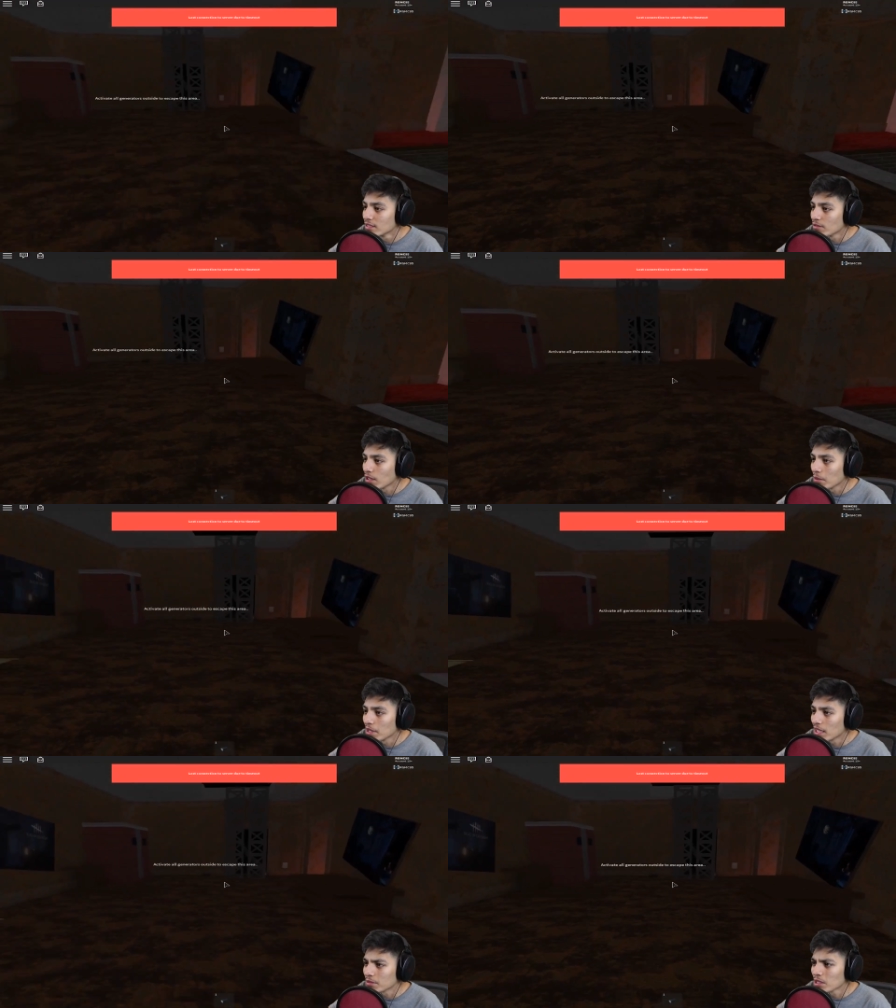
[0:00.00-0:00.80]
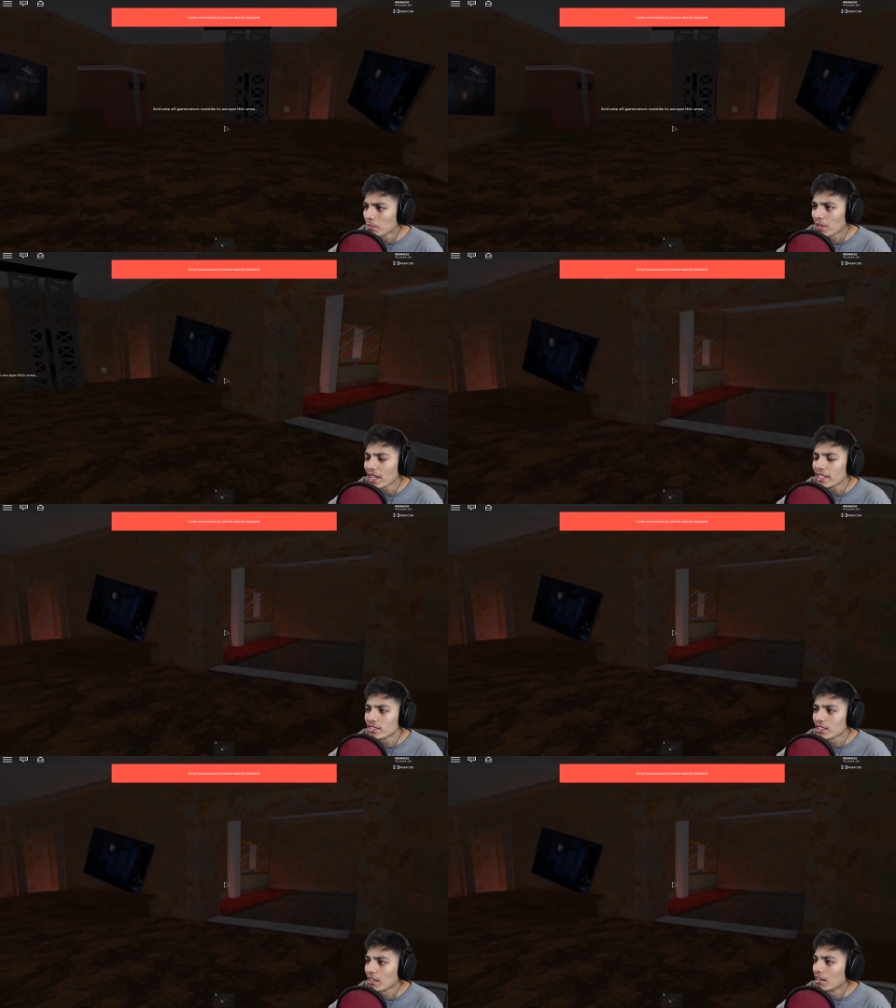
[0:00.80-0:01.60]
Well, I mean, I'm still
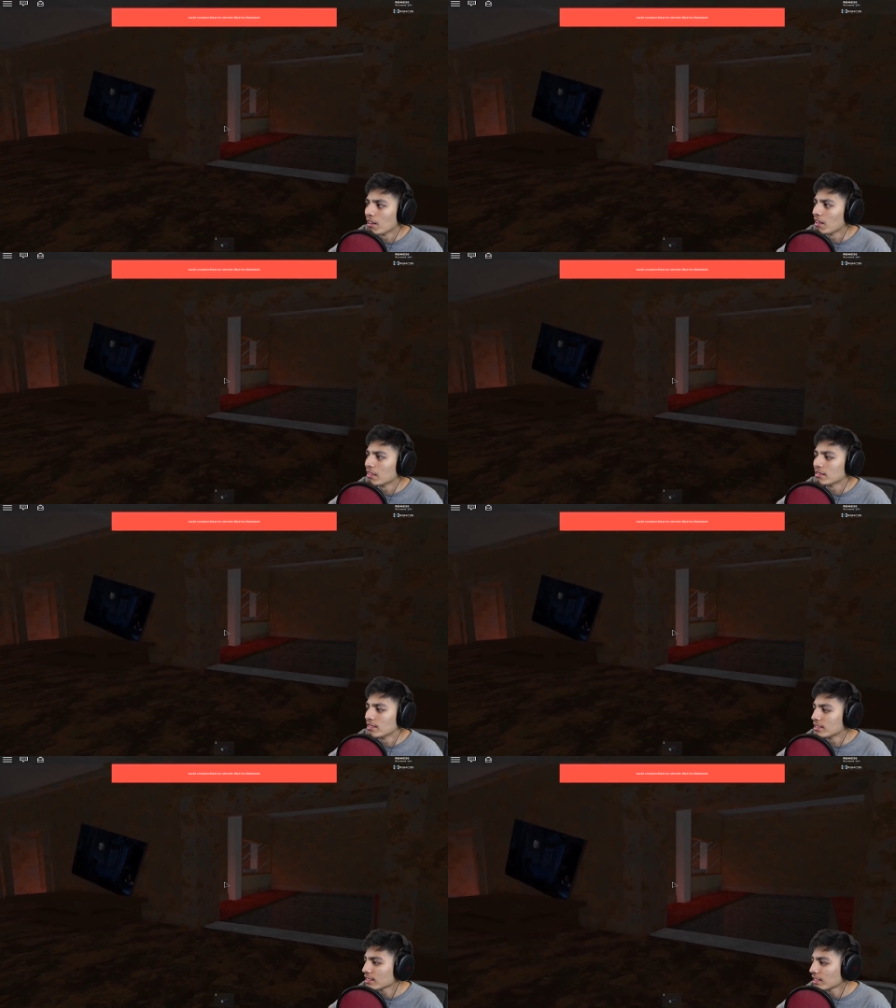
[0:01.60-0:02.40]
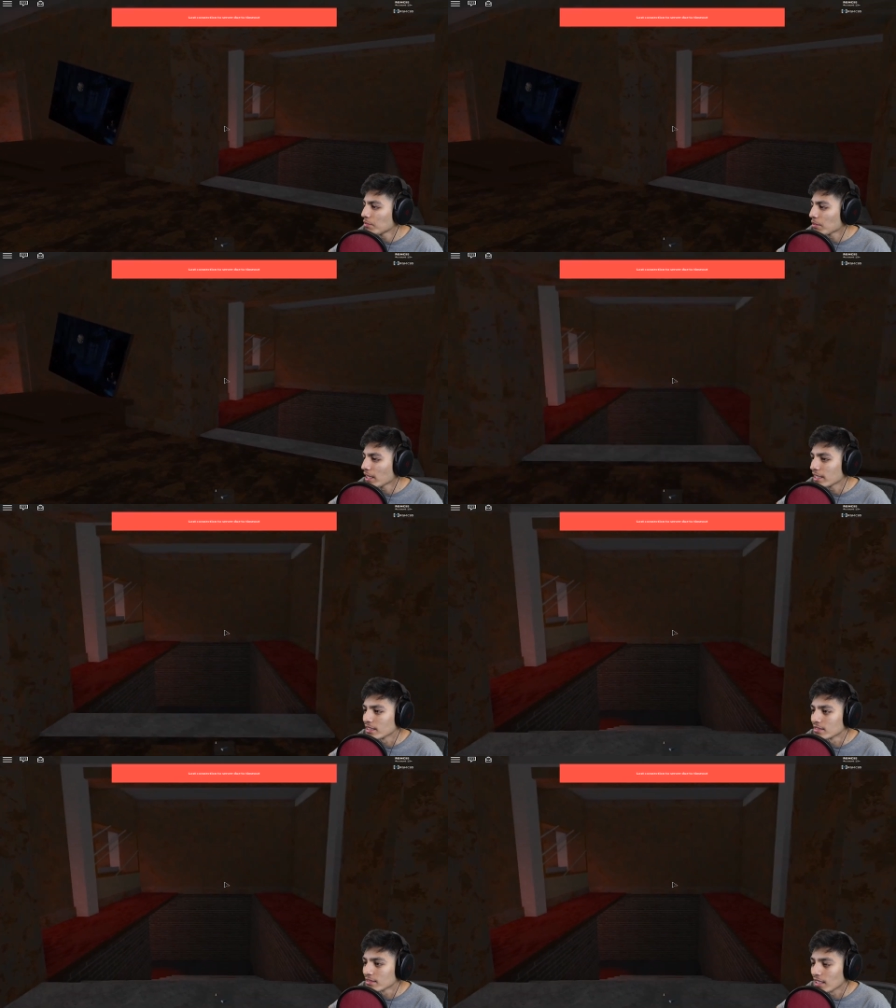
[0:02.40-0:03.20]
playing, so let's just keep
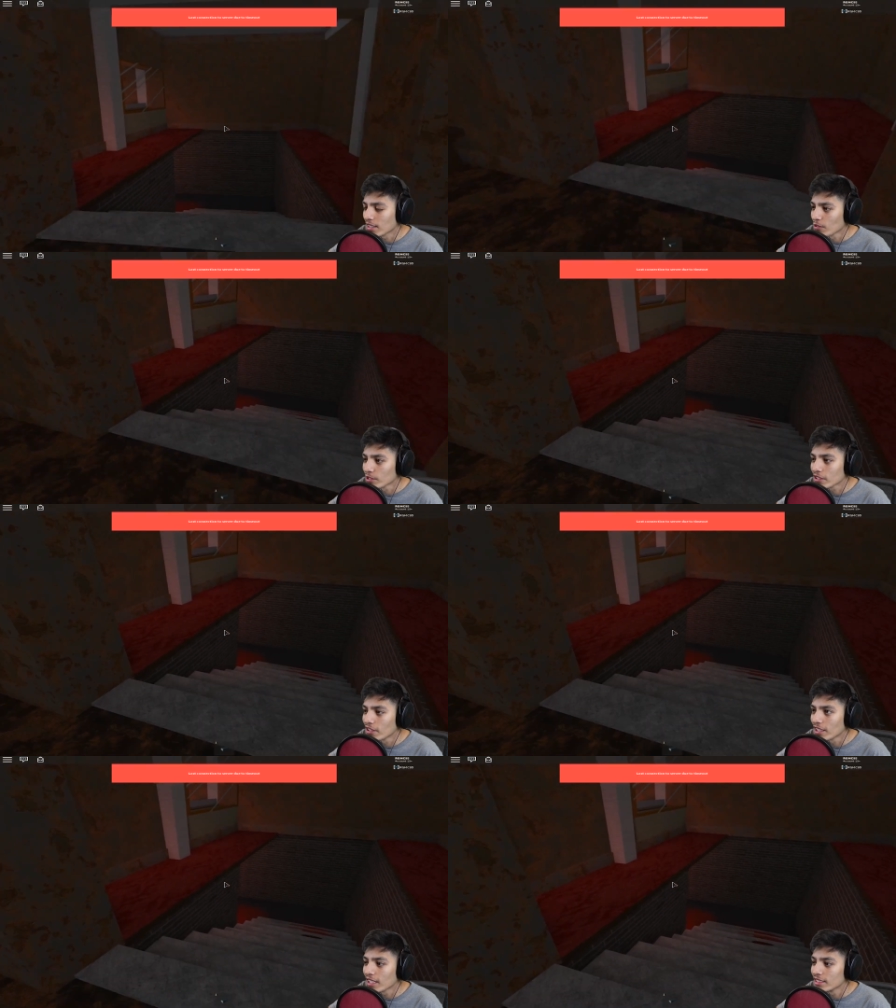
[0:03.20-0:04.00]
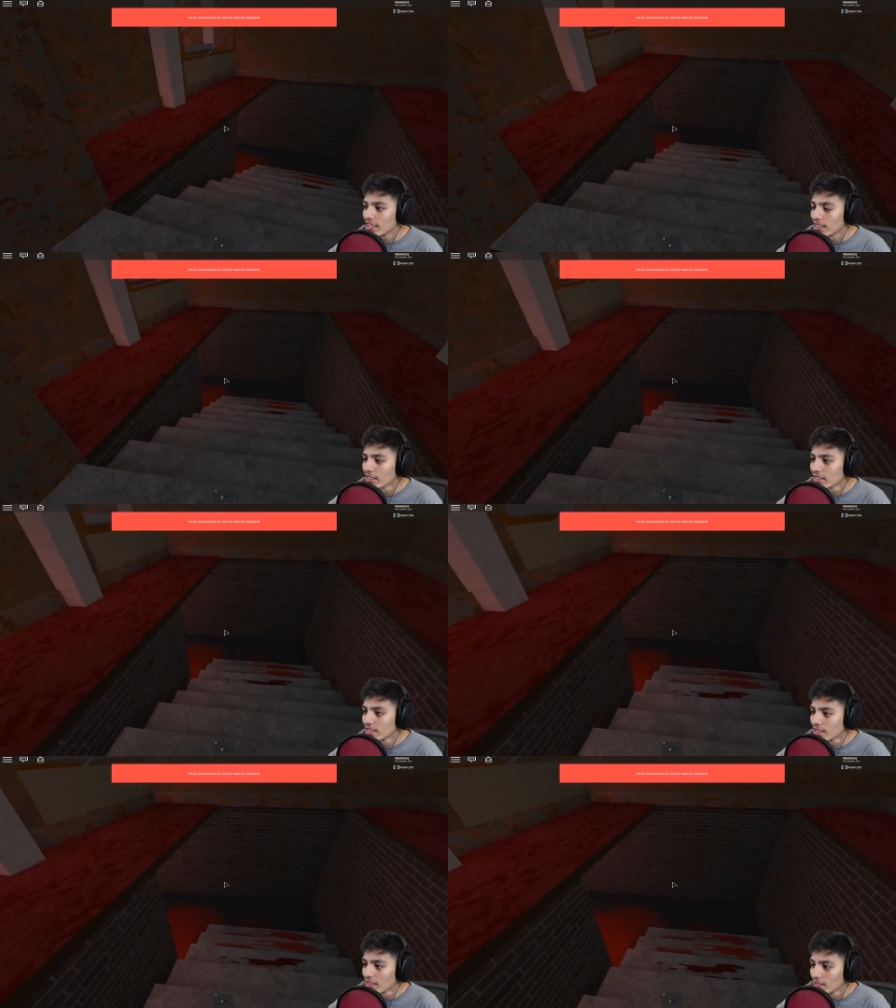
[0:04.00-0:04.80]
playing. I don't know what's going on here.
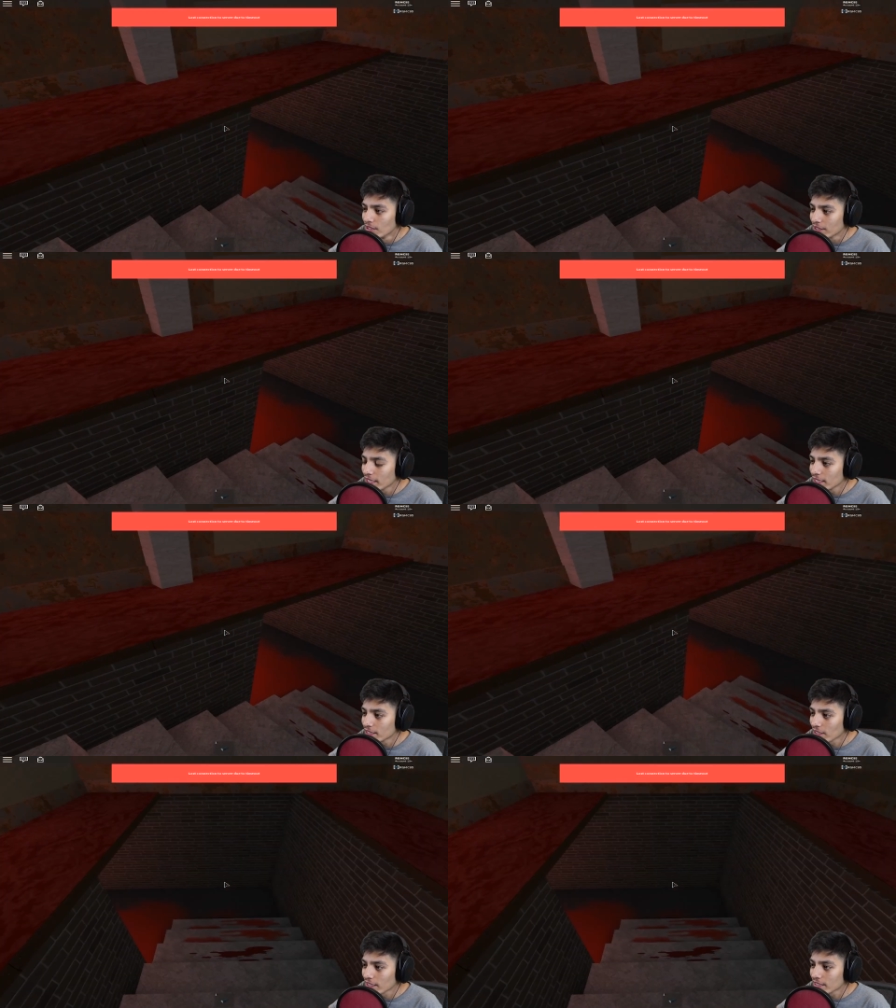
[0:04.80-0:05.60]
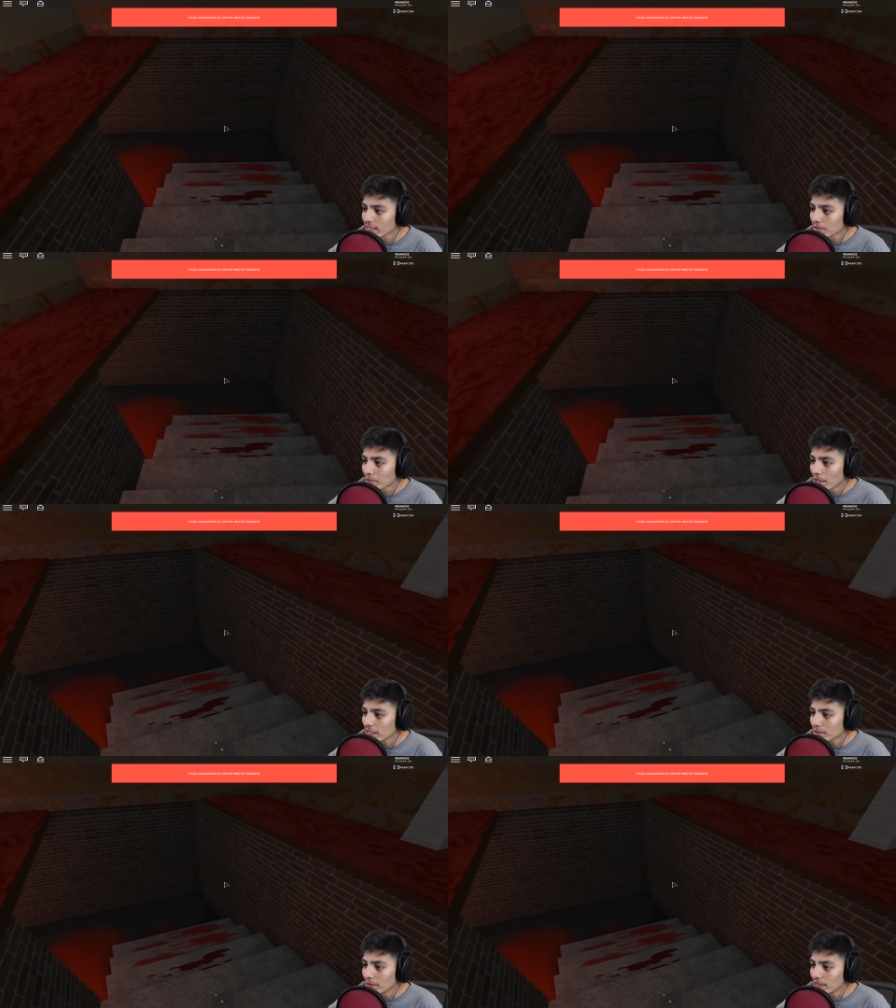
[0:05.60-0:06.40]
Okay, so this is a
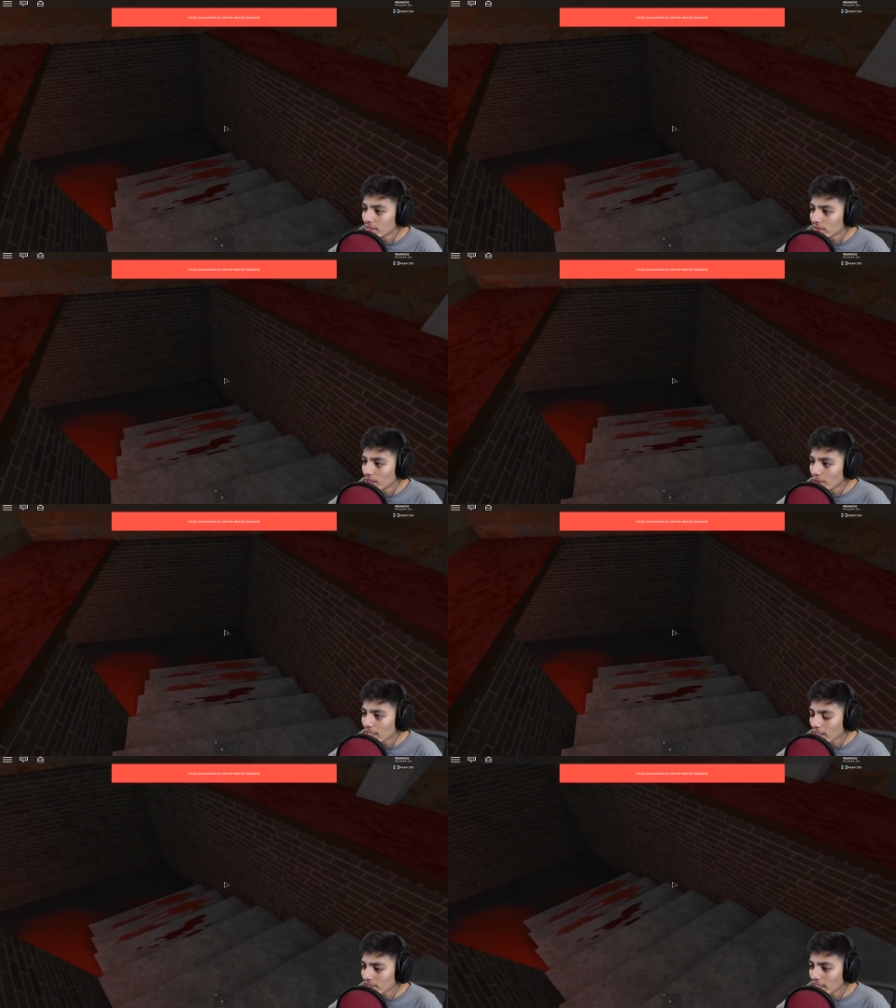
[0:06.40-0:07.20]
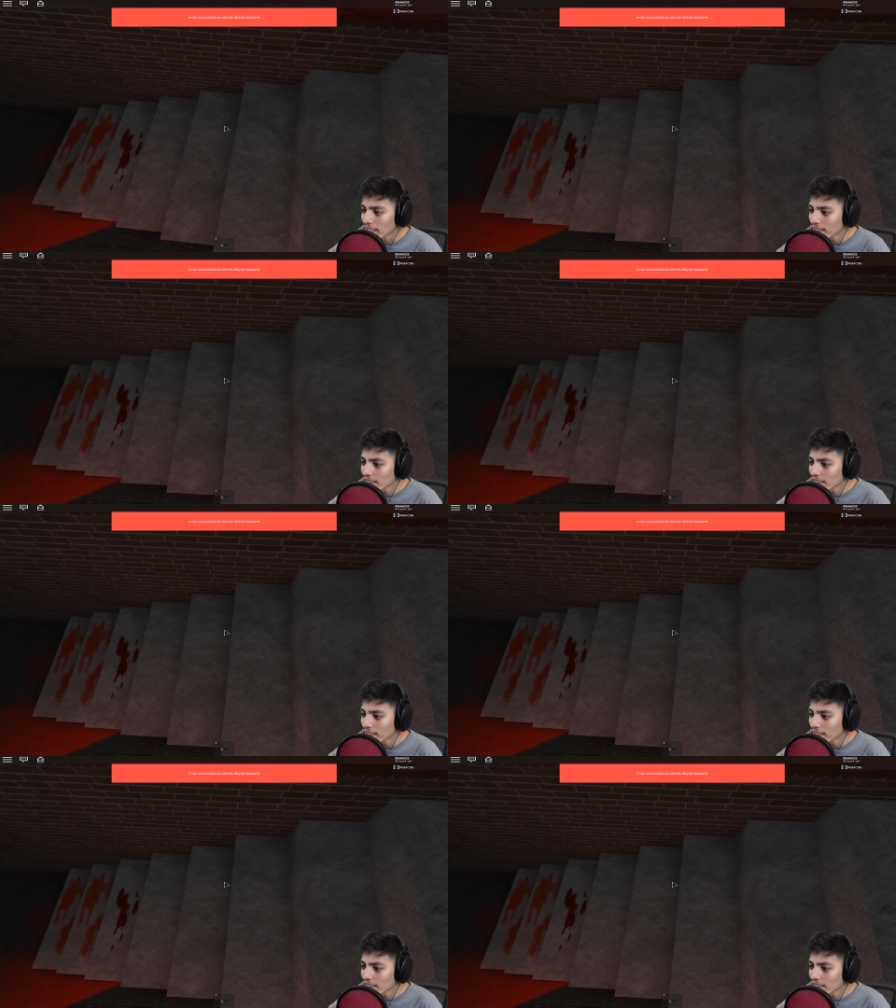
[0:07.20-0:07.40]
basement. Wait, we can't go down